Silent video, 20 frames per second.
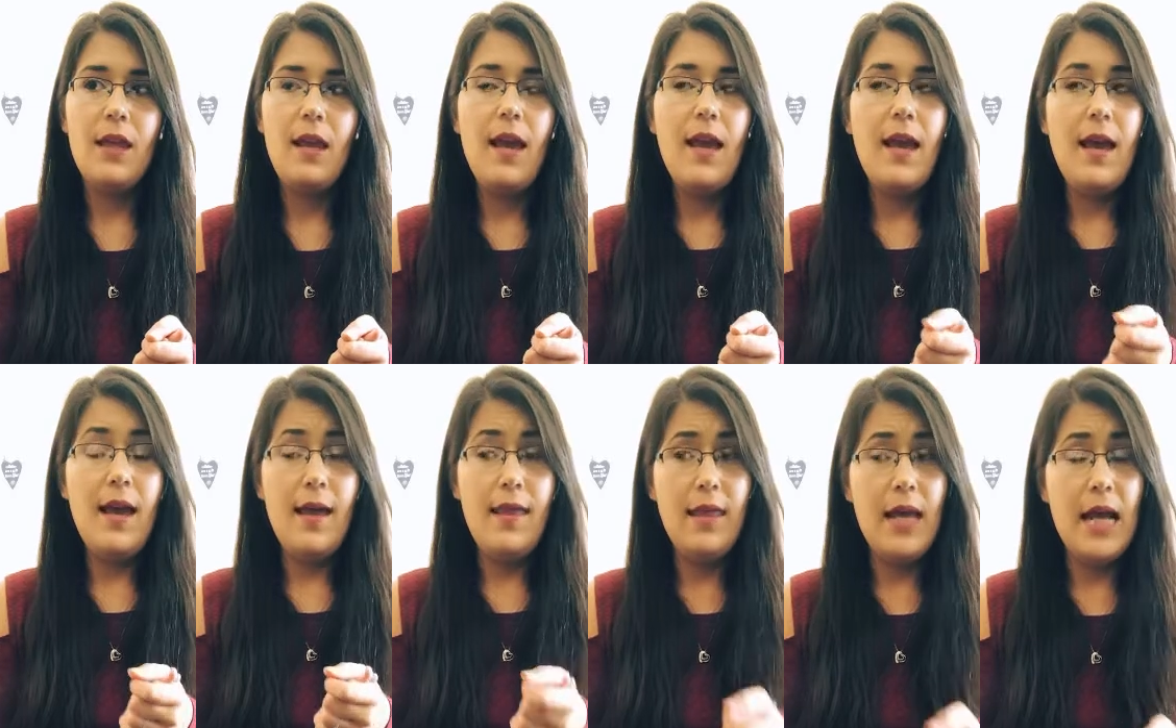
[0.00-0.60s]
And
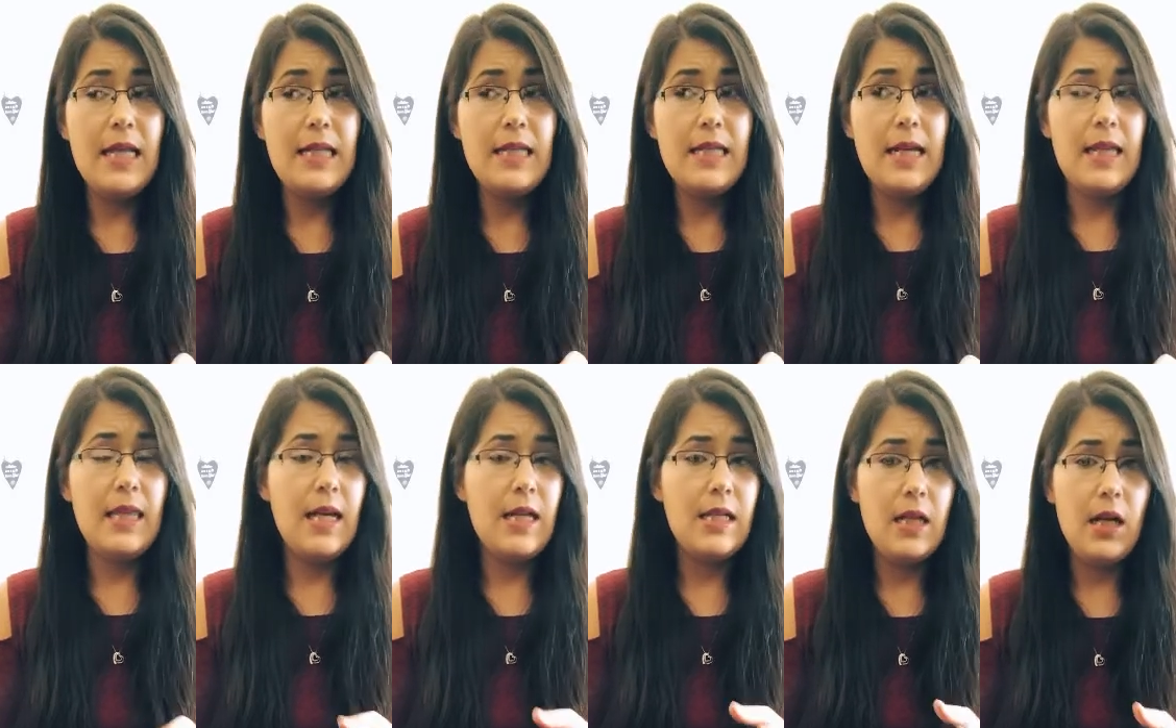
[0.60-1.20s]
that's it.
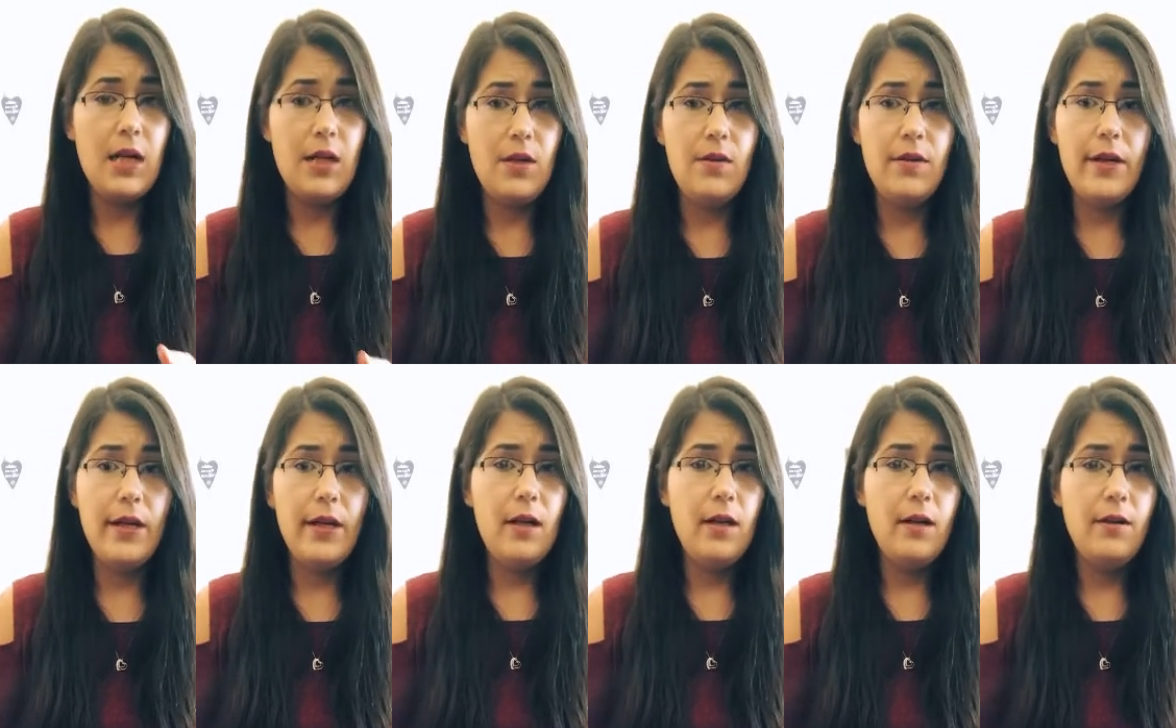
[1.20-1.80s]
That's how you get
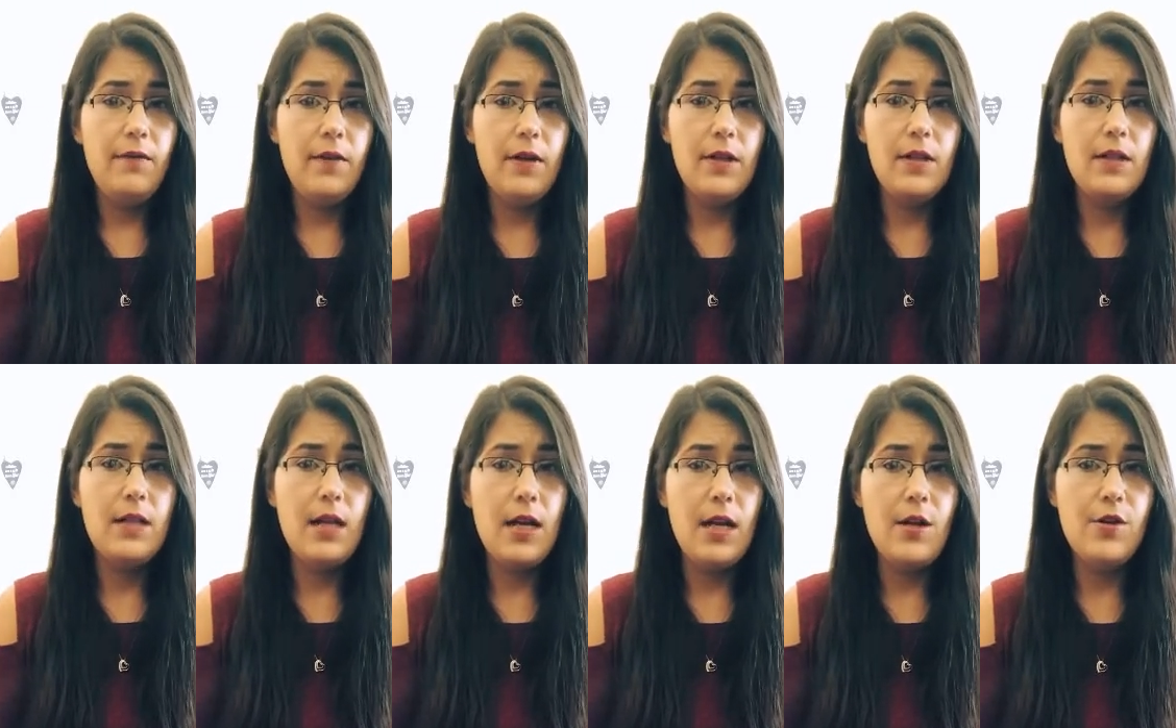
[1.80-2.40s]
your first
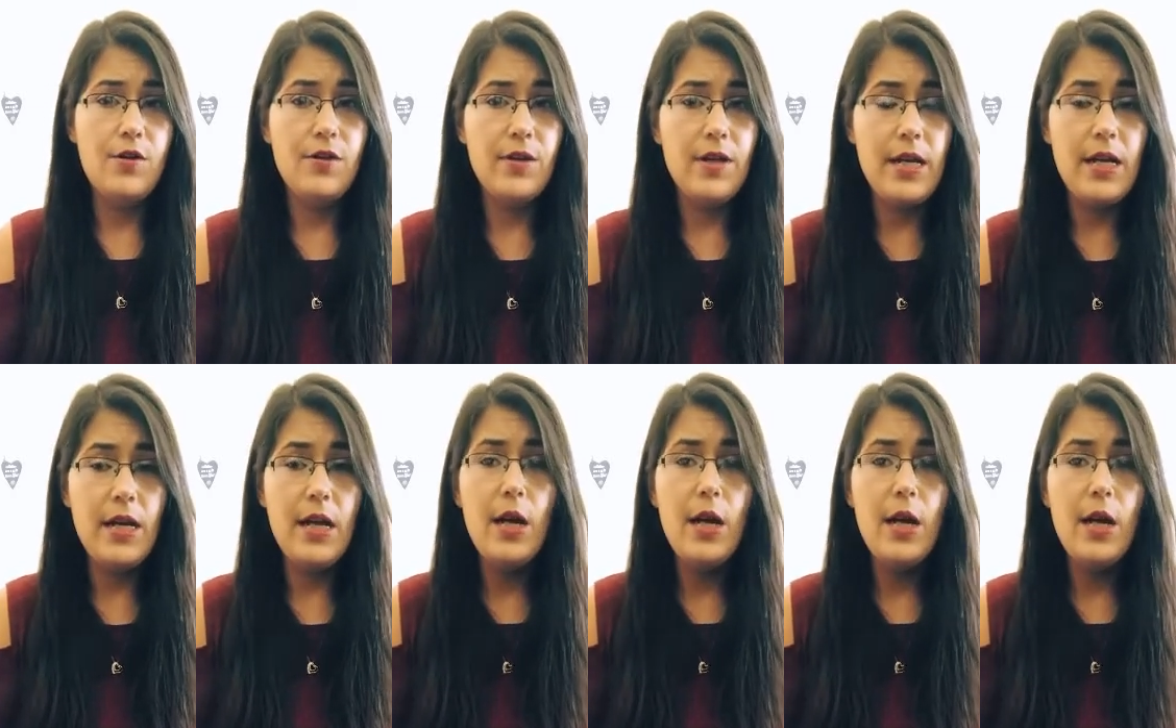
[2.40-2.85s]
entry.